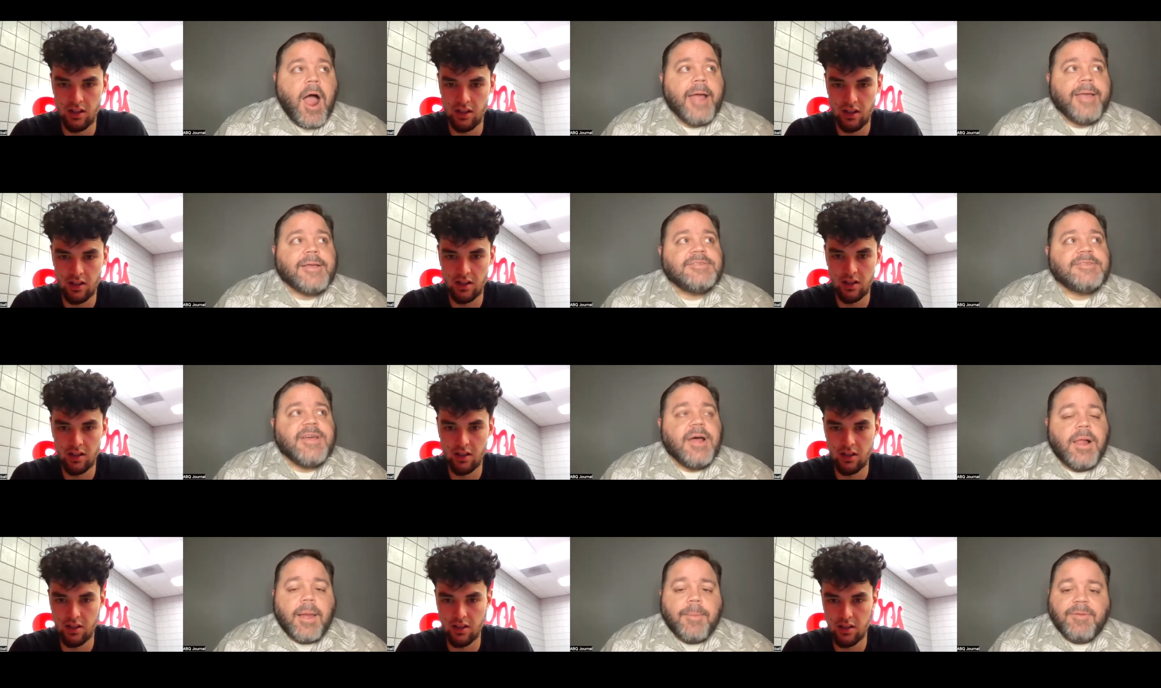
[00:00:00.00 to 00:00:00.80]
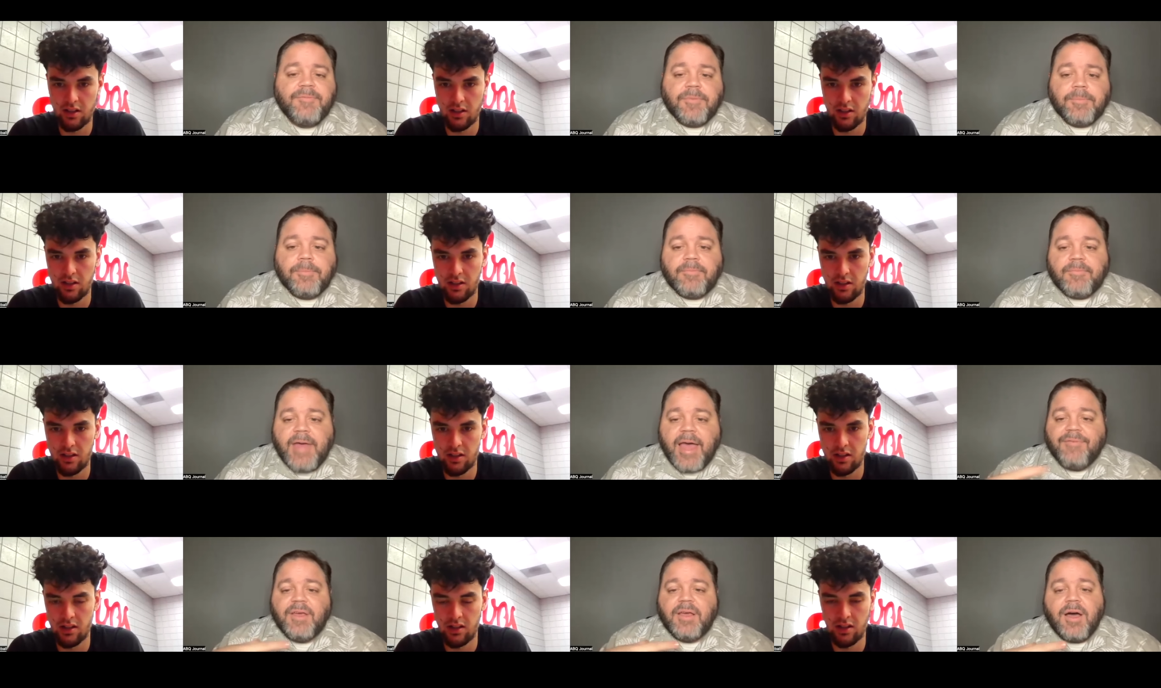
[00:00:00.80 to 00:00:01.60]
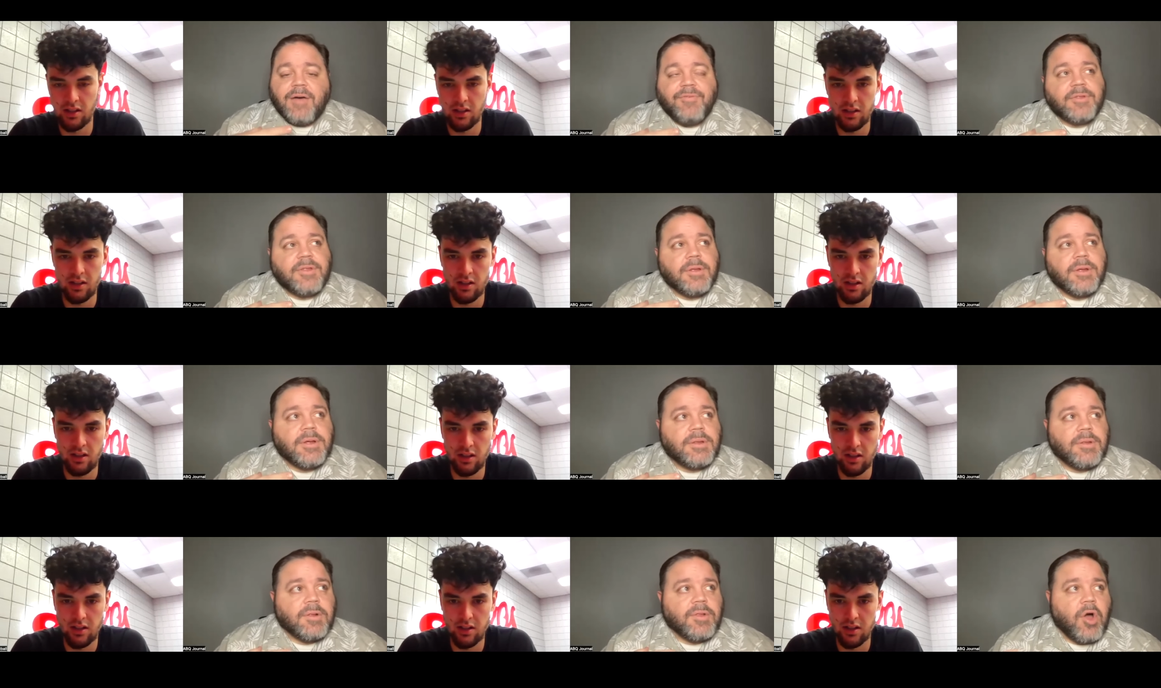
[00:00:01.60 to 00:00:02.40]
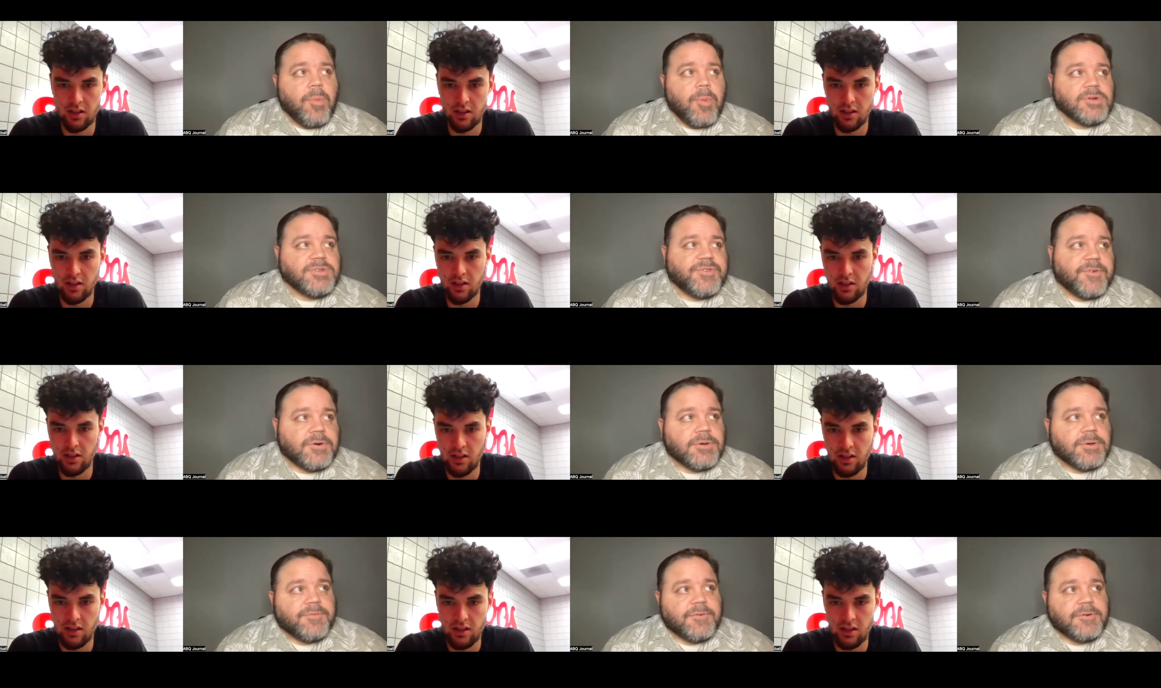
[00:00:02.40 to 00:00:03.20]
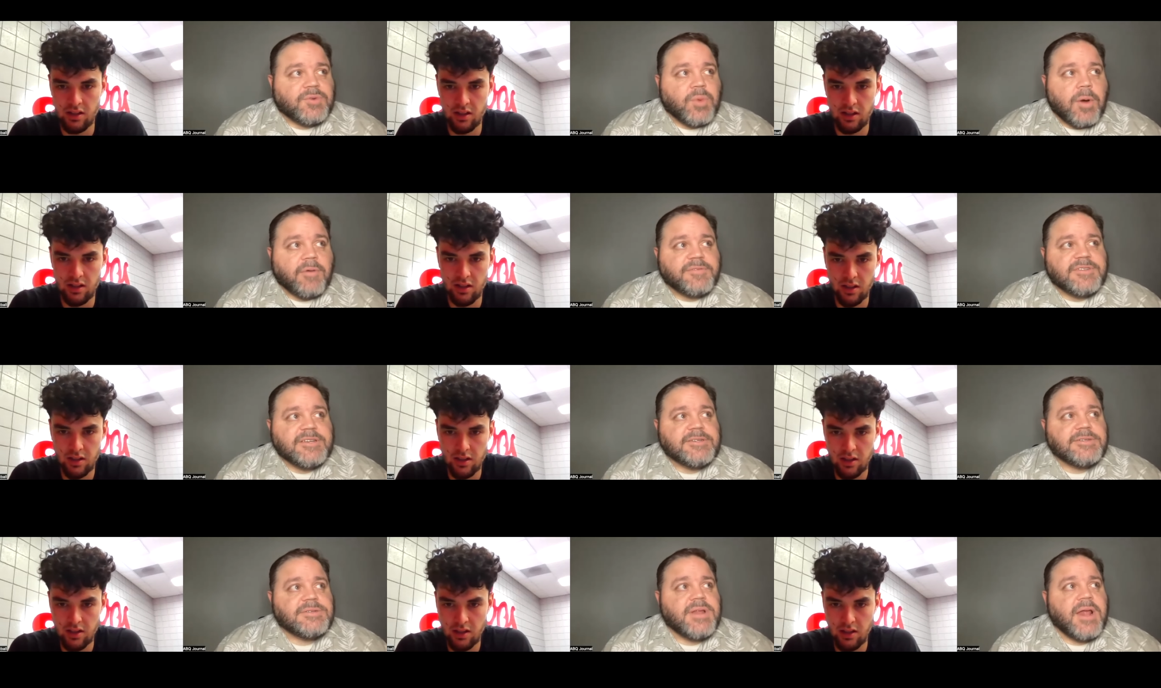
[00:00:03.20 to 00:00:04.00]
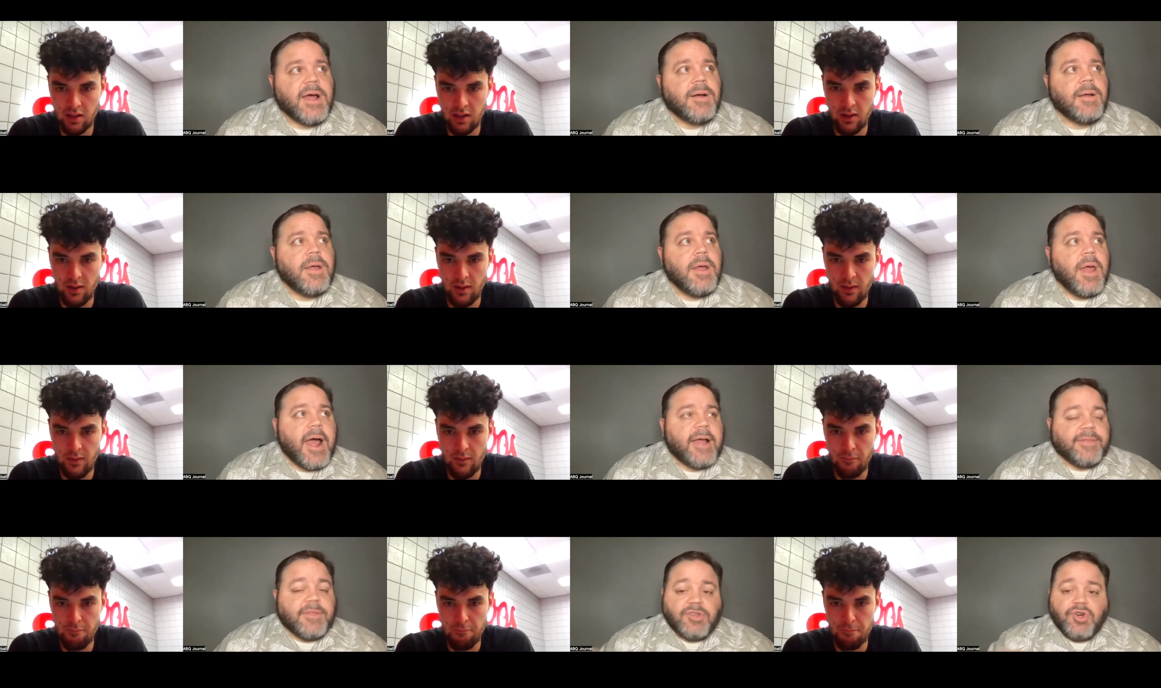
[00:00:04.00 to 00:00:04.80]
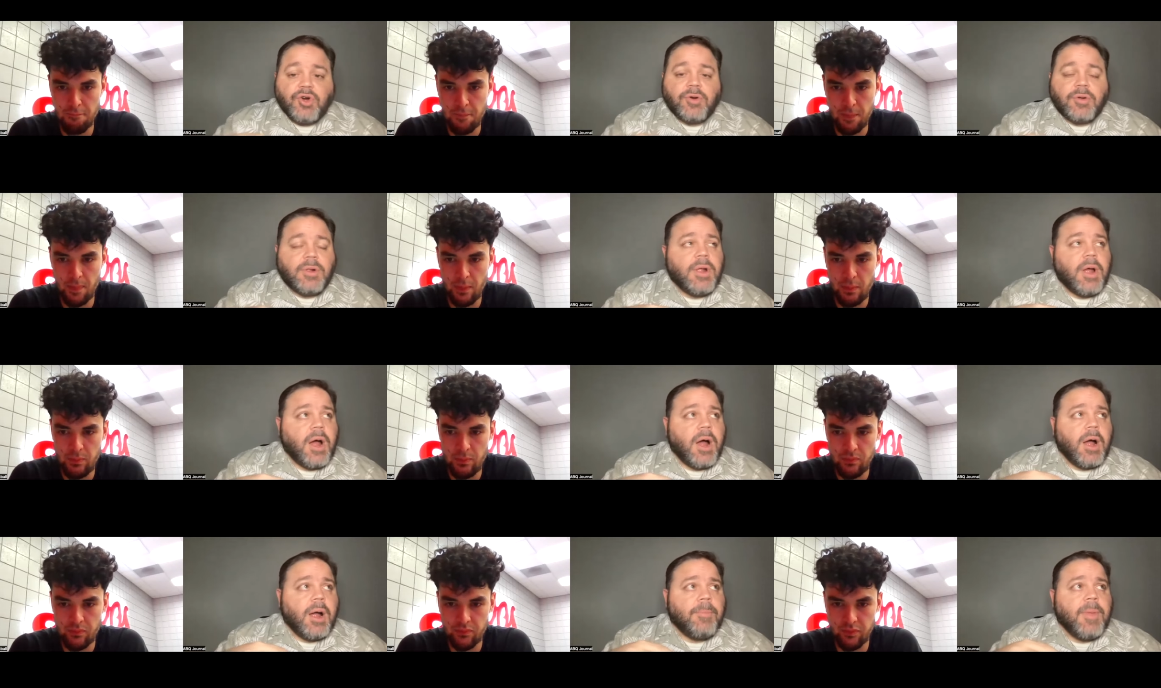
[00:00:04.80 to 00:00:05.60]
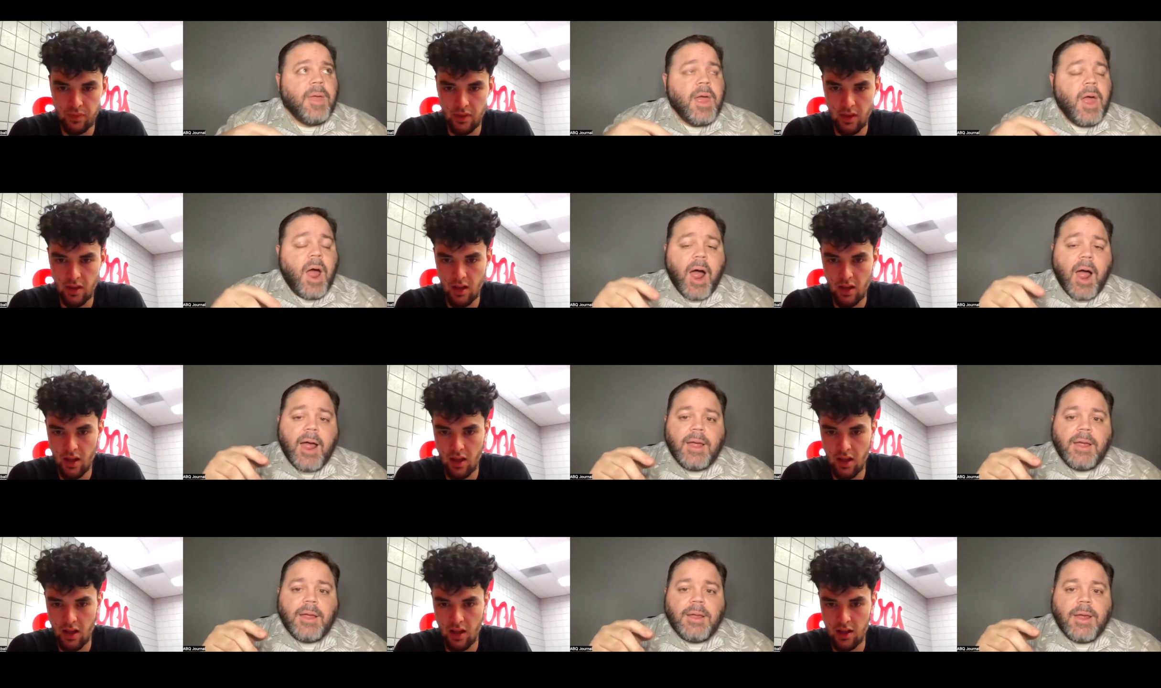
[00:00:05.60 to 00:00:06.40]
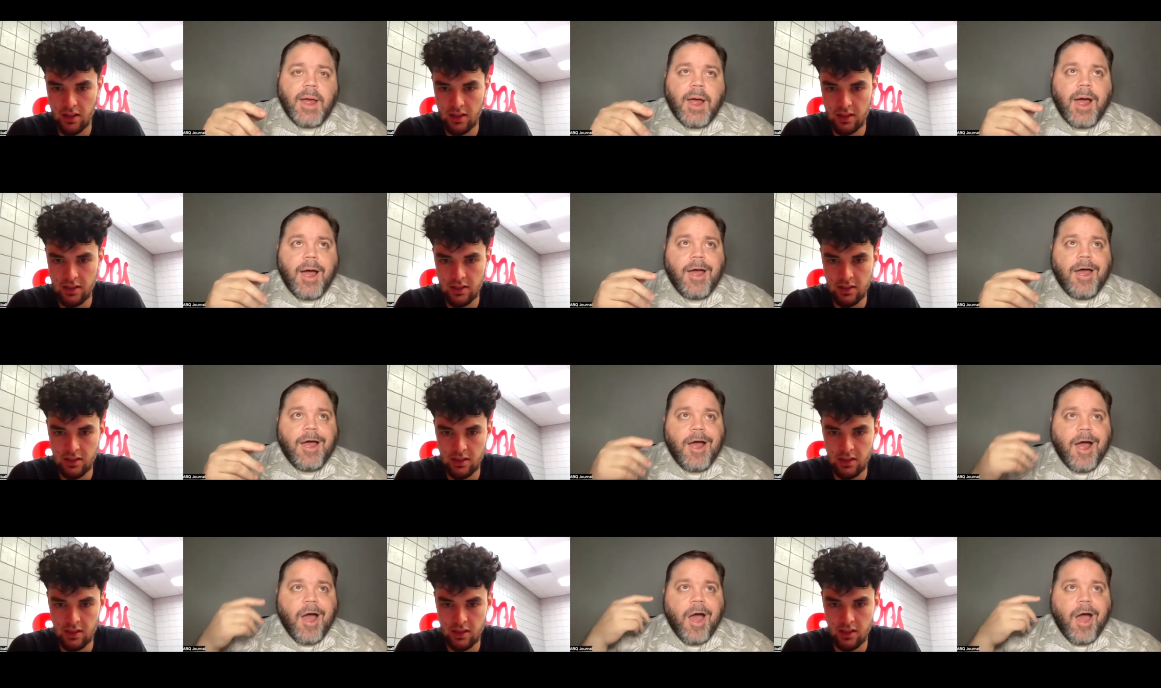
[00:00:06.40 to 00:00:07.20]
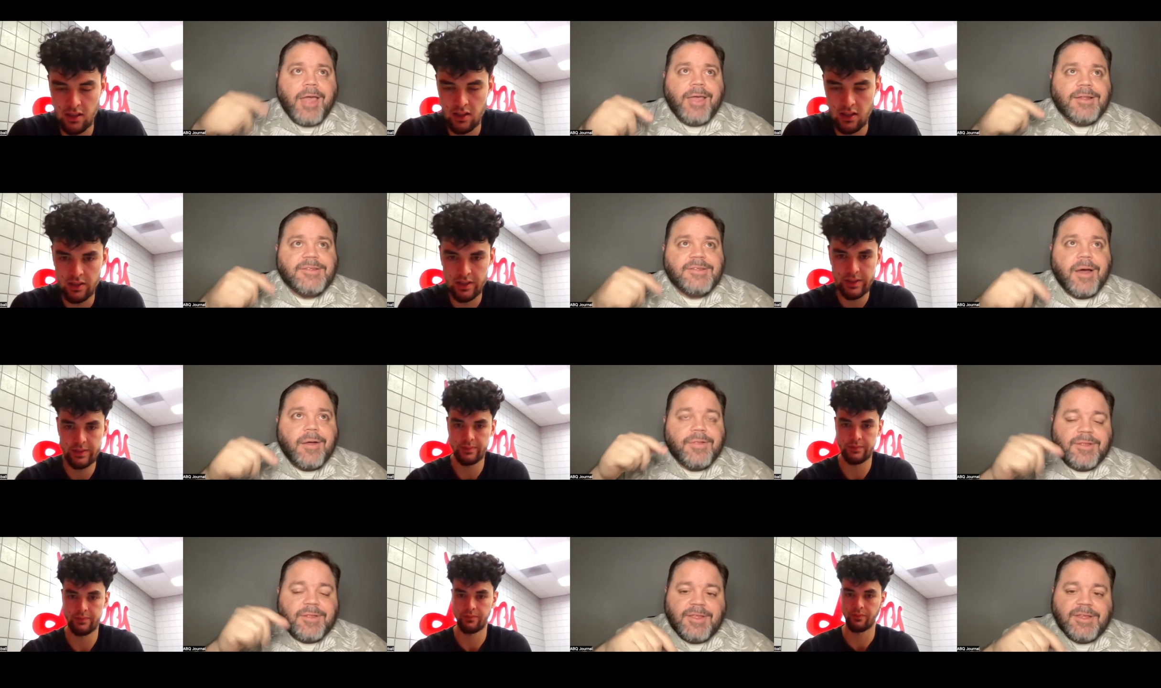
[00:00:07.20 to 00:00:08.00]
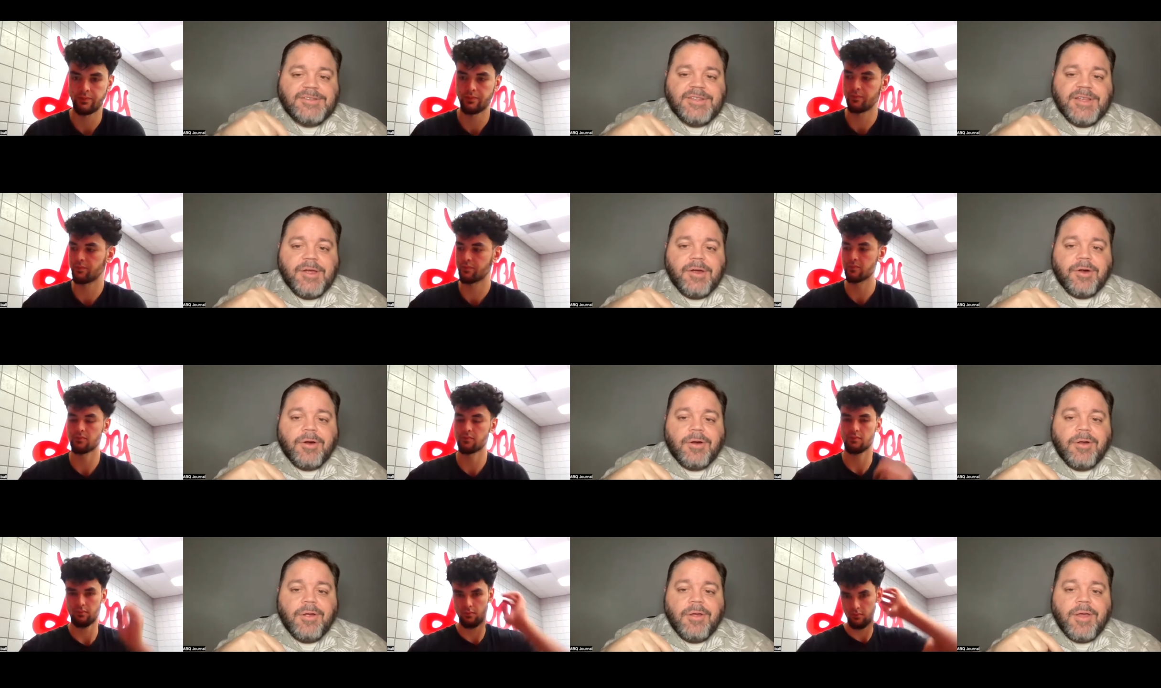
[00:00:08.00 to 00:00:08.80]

Speaker 1: I can tell. I mean, from having covered the the Lobos for for twelve seasons now at the Journal, um, I I can tell that this year